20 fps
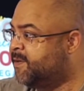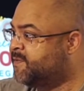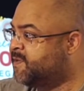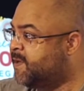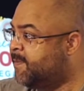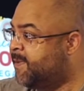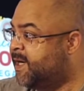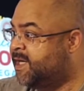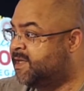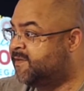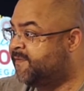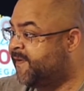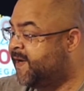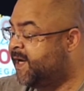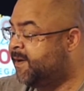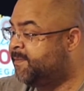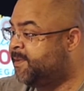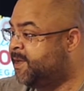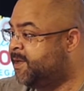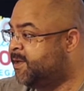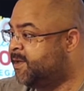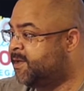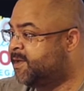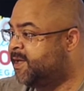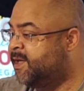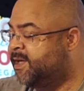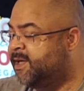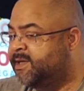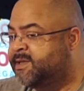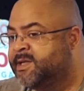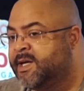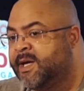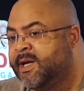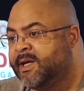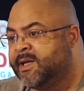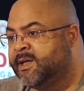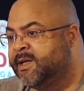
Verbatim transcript: of somebody's family yeah. and their kids. Yeah.